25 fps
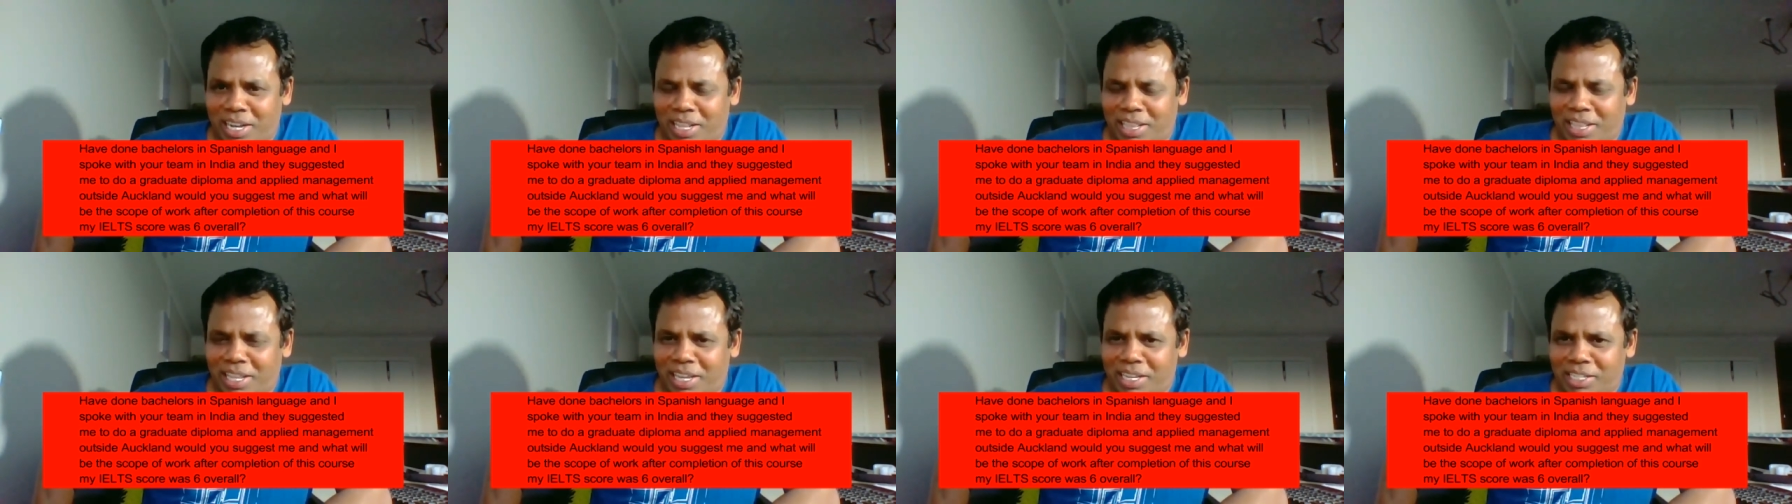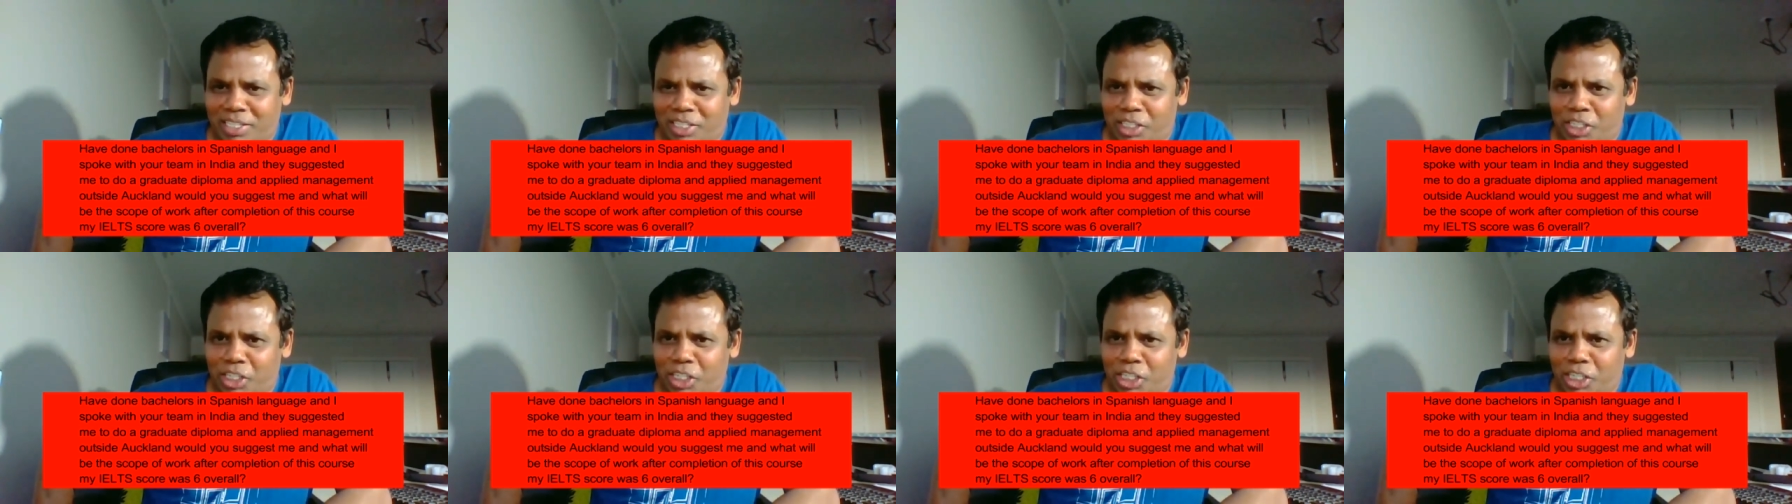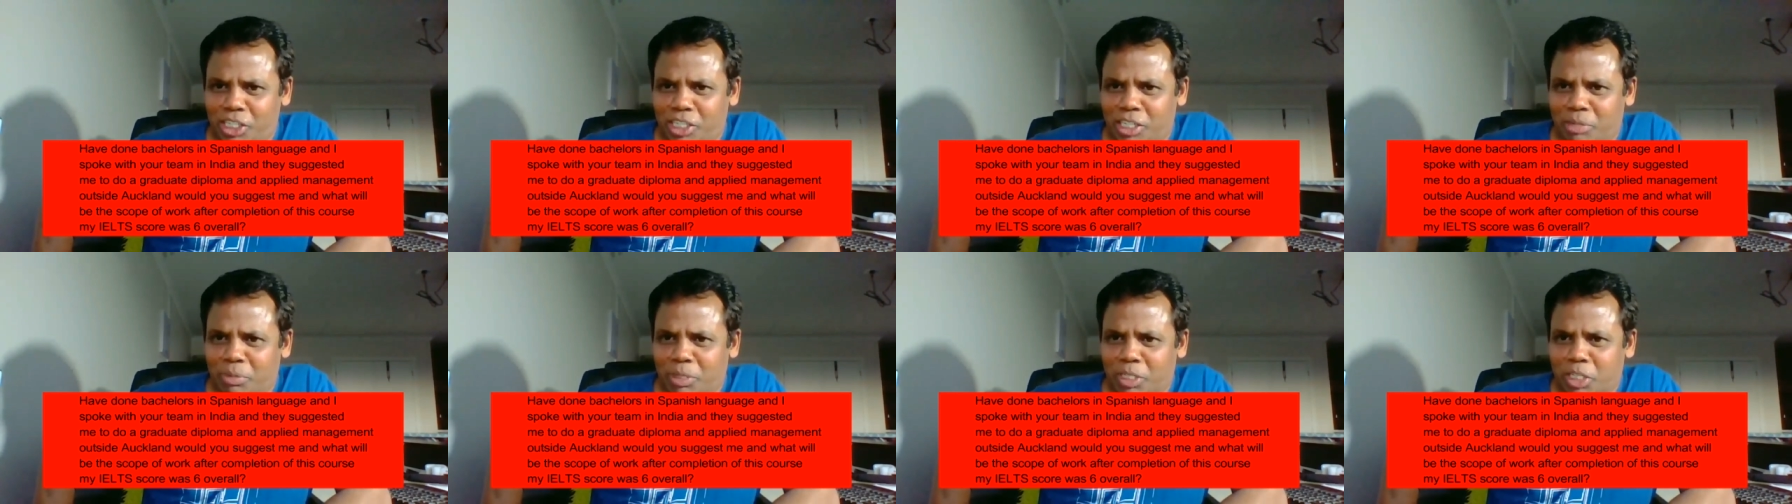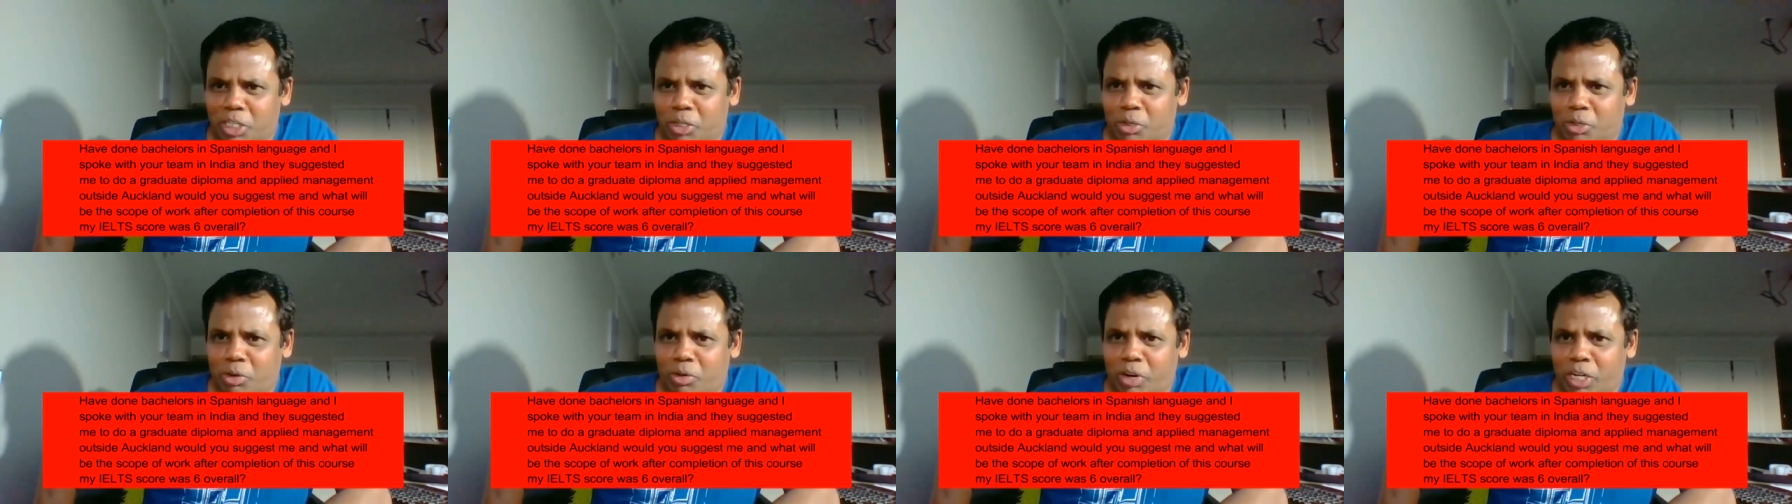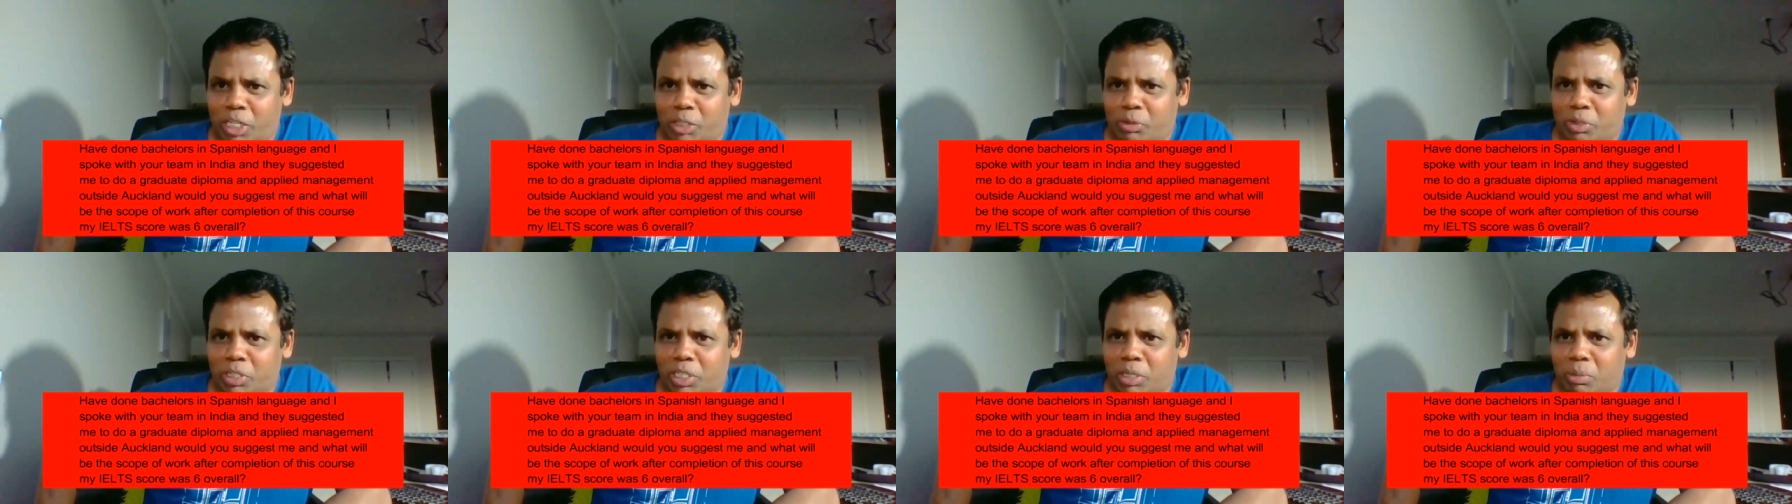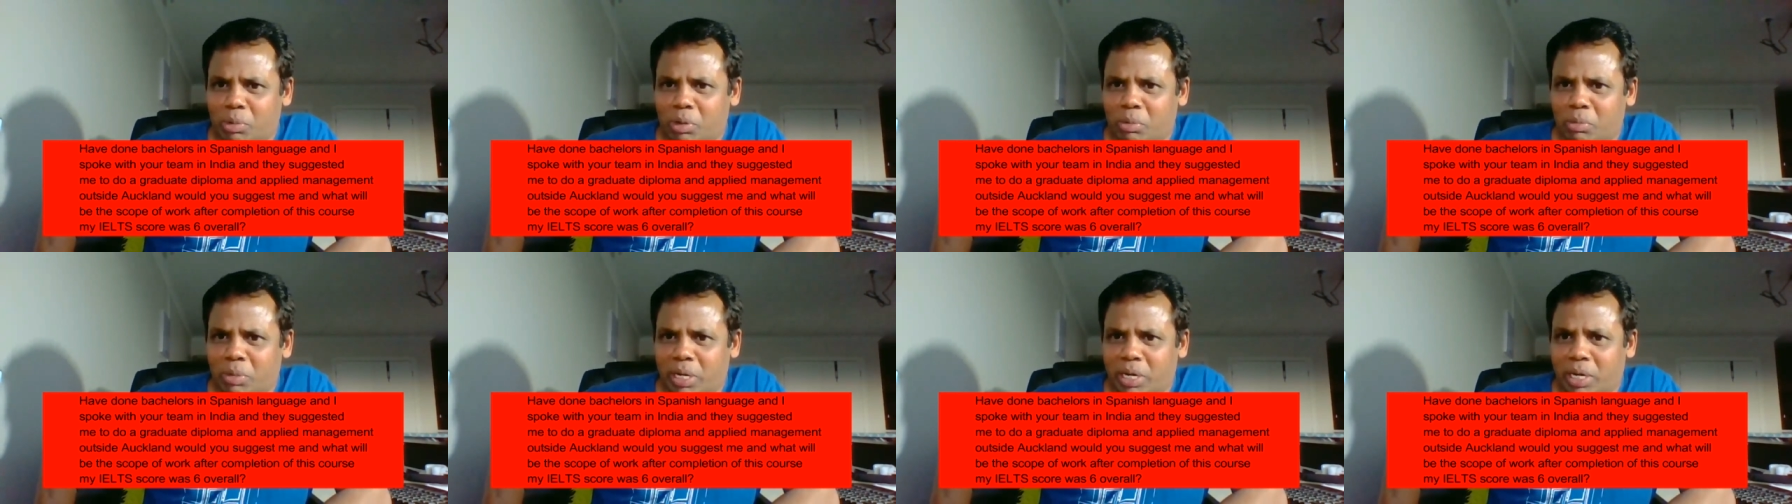and they suggested me to do graduate
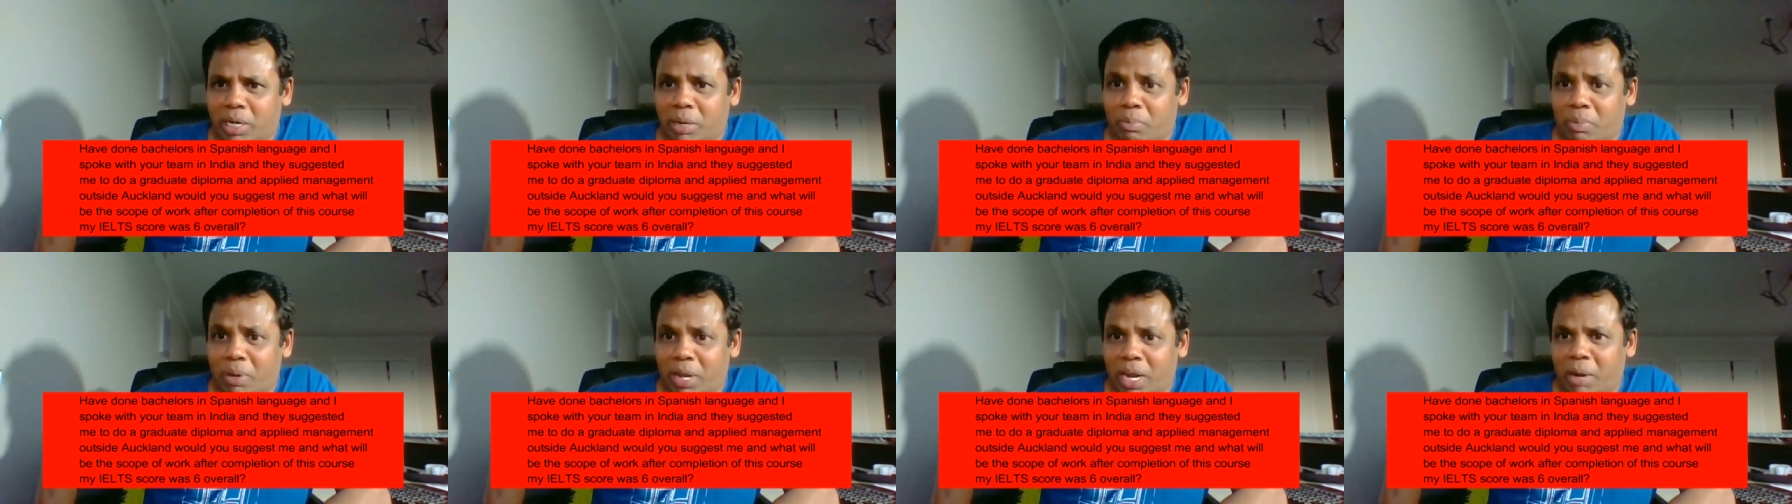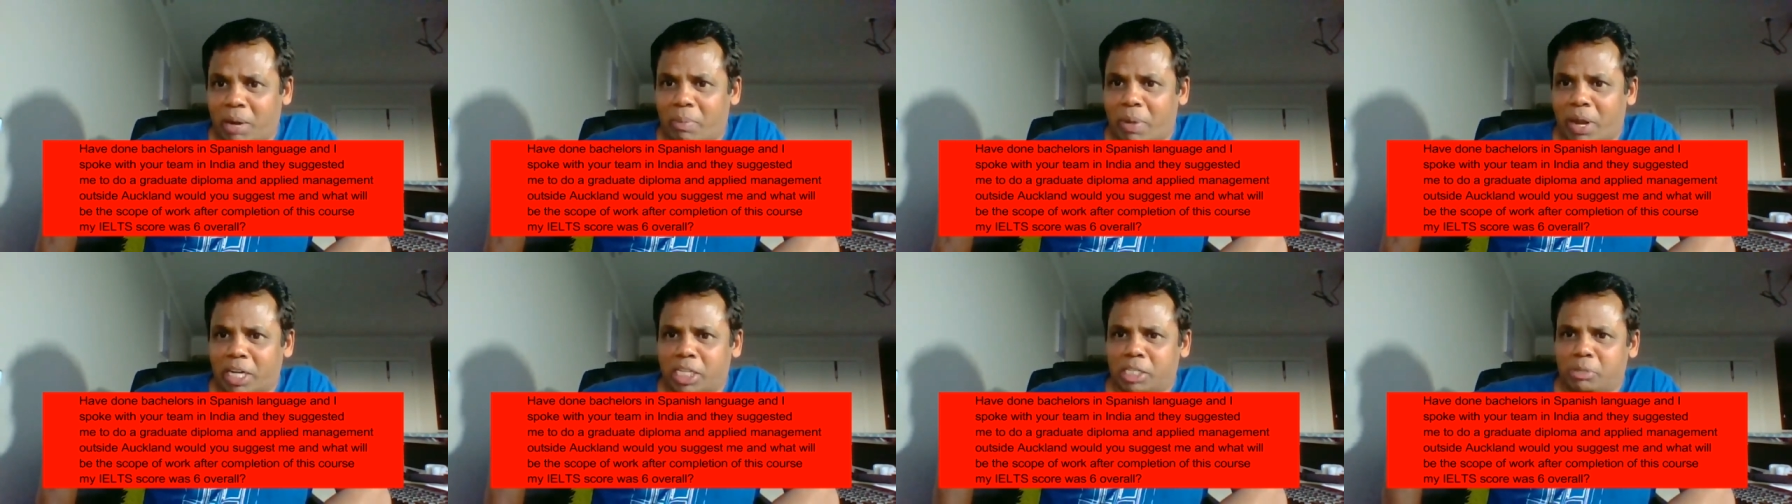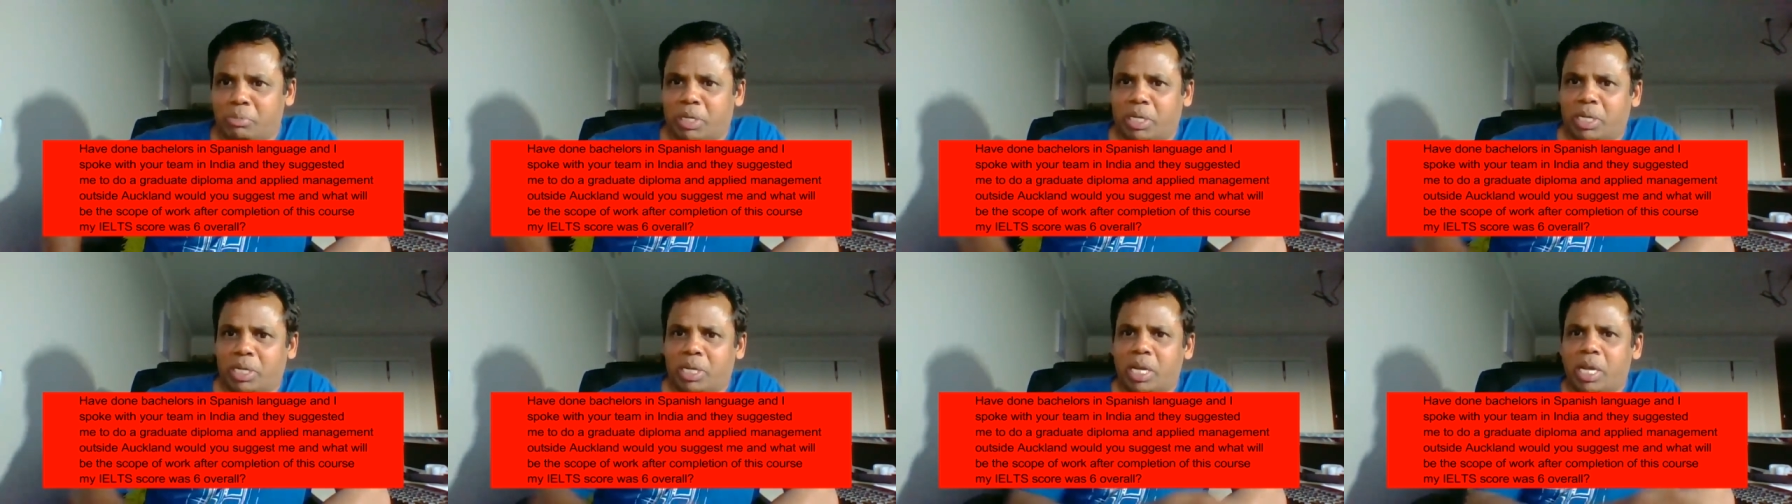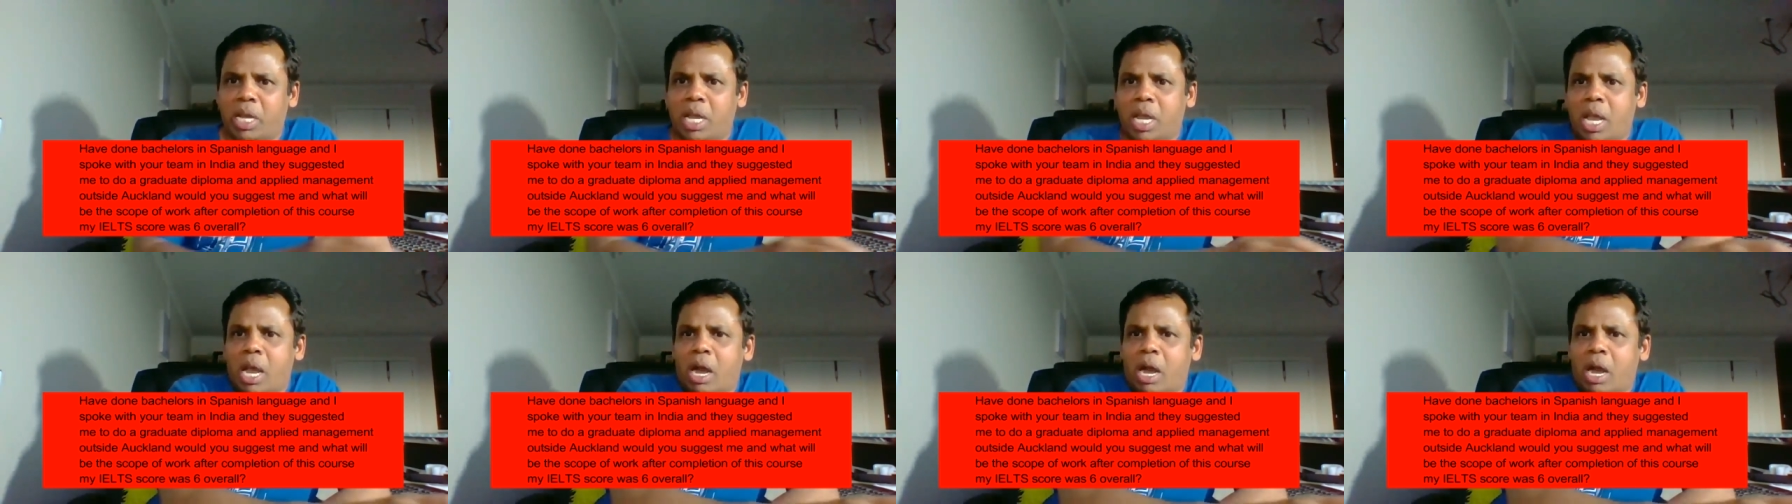diploma in applied management